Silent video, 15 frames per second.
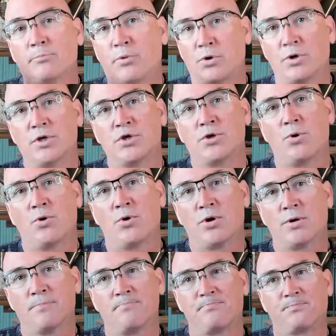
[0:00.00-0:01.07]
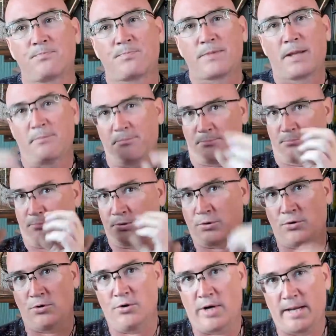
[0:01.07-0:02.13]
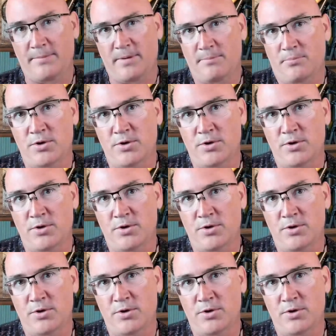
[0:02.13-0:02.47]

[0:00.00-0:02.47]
put your program it,